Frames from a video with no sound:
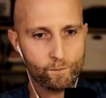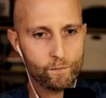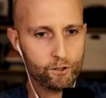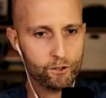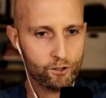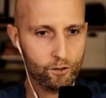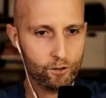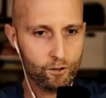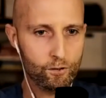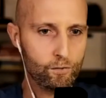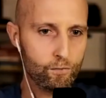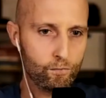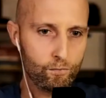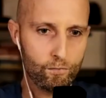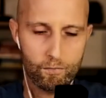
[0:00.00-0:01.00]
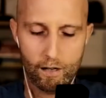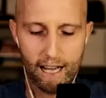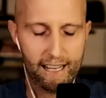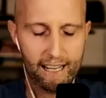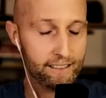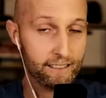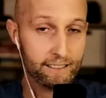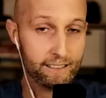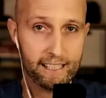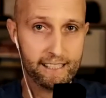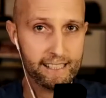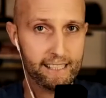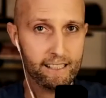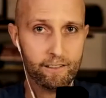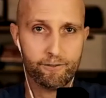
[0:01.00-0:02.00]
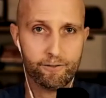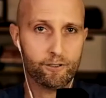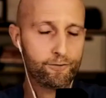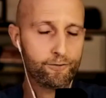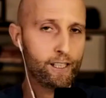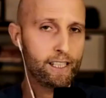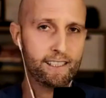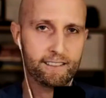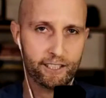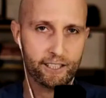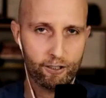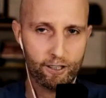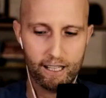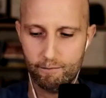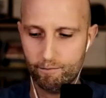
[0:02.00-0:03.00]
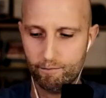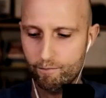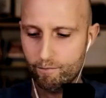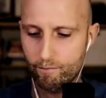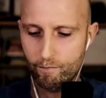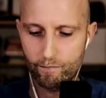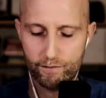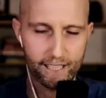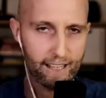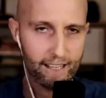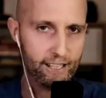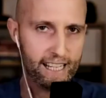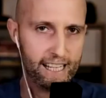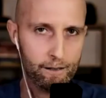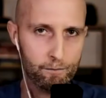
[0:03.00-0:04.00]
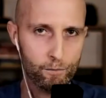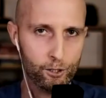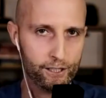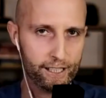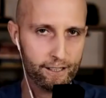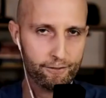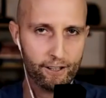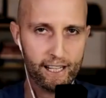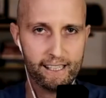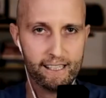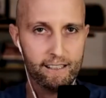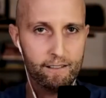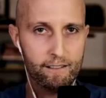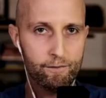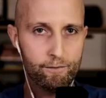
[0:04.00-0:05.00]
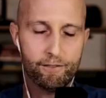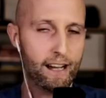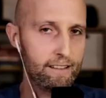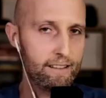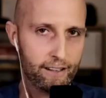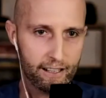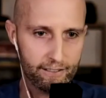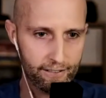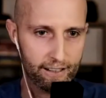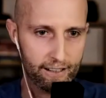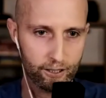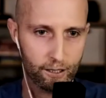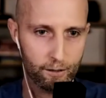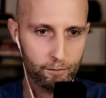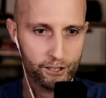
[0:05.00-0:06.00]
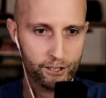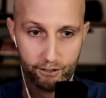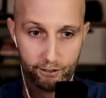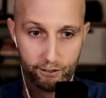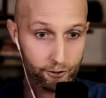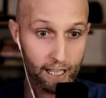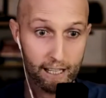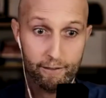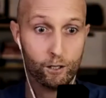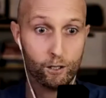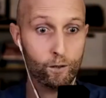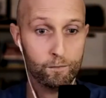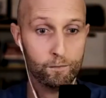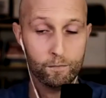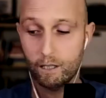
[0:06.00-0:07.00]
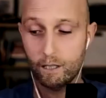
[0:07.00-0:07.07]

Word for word: So I had this idea for free Instagram, 7 a.m. Monday to Friday, the 555 Club, just driving home.